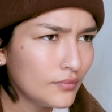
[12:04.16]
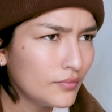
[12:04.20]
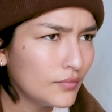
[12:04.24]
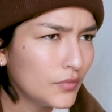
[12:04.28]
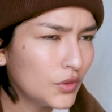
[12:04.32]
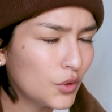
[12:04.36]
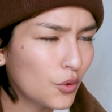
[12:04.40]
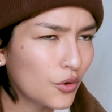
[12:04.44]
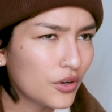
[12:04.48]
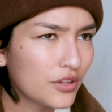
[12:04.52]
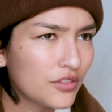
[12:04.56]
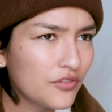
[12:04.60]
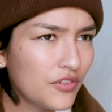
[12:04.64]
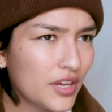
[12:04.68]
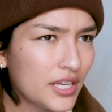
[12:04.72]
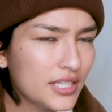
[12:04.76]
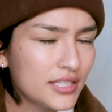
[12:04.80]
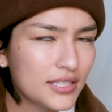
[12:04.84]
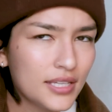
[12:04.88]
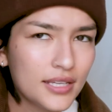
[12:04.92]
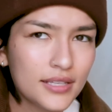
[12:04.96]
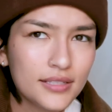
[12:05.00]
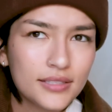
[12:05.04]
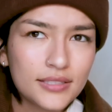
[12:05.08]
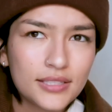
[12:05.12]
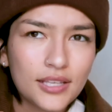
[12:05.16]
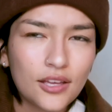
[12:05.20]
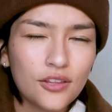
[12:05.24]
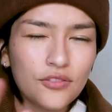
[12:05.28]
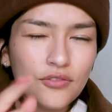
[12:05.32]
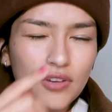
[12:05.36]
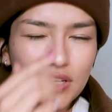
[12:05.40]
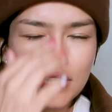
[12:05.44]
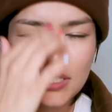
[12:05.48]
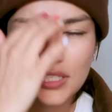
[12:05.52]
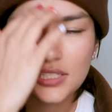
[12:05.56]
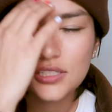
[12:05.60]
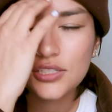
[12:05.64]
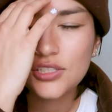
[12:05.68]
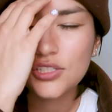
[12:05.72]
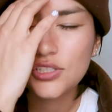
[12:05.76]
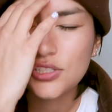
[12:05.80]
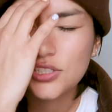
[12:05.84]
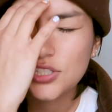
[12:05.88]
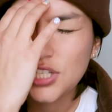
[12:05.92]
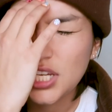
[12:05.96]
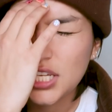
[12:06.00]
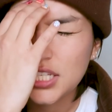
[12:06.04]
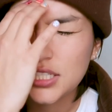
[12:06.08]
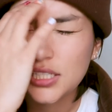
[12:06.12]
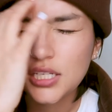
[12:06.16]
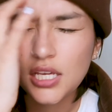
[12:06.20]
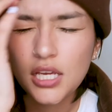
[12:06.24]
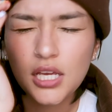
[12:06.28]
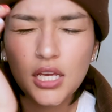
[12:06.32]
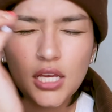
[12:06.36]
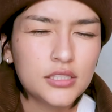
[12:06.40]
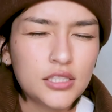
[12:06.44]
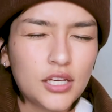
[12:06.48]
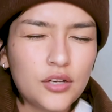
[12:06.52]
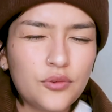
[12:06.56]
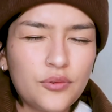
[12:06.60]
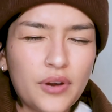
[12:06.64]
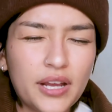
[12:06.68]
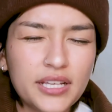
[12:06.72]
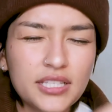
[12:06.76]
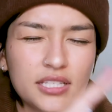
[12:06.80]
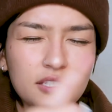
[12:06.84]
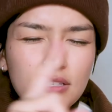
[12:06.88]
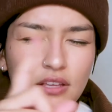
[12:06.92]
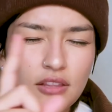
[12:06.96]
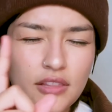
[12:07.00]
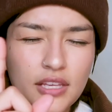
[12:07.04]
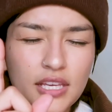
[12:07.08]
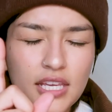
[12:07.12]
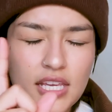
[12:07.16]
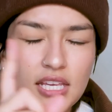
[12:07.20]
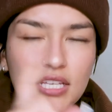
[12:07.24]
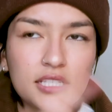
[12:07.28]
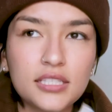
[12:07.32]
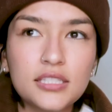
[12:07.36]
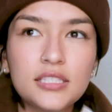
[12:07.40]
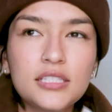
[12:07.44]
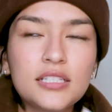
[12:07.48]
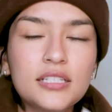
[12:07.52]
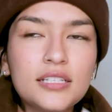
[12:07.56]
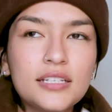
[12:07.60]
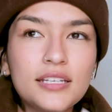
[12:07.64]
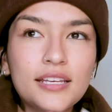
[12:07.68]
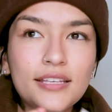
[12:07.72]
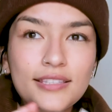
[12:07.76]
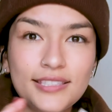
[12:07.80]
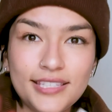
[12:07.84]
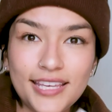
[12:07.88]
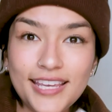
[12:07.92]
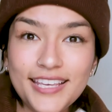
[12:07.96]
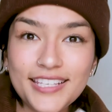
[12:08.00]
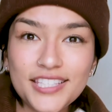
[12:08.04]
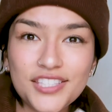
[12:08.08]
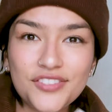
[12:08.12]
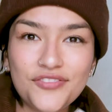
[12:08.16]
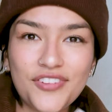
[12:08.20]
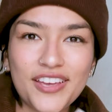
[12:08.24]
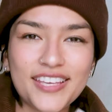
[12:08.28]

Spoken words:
north facing, south facing, shit. Sunrise is on the east. It's east